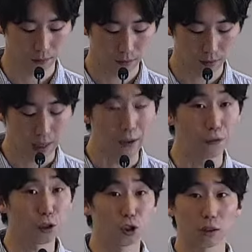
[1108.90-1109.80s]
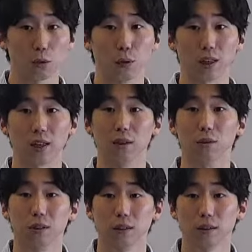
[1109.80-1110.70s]
If you struggle with
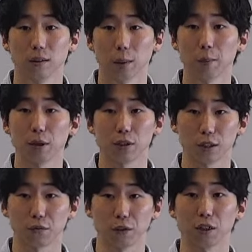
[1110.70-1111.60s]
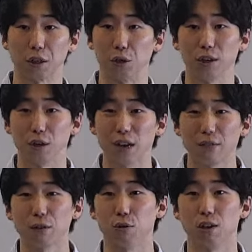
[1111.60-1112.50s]
guilt, and maybe you just feel like you're, you're never
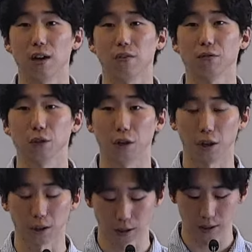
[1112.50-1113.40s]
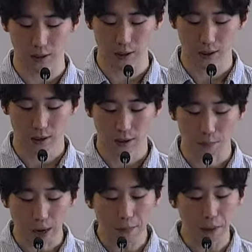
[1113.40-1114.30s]
good enough for God,
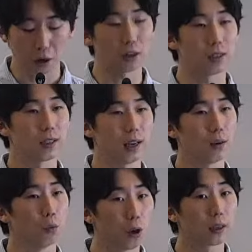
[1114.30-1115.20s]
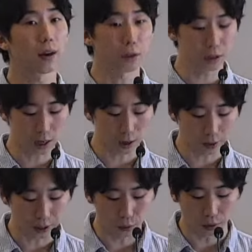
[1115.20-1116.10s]
maybe God is saying, Work out your
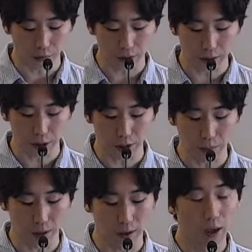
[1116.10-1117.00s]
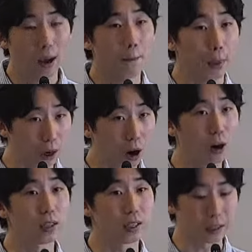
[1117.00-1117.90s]
salvation with fear and trembling, because
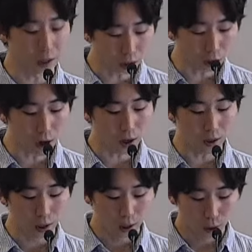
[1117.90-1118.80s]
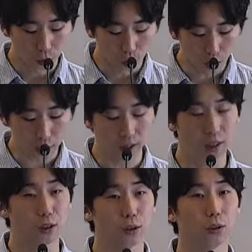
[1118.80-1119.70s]
it is God who works in
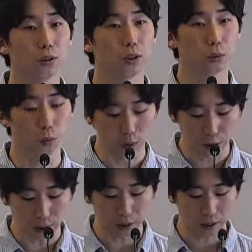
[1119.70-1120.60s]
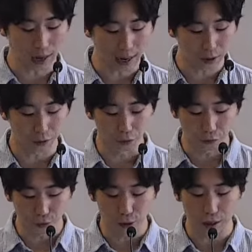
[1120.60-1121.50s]
you to will and to act to
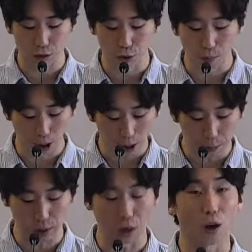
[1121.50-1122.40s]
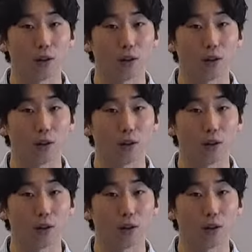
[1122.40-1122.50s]
fulfill his good purpose of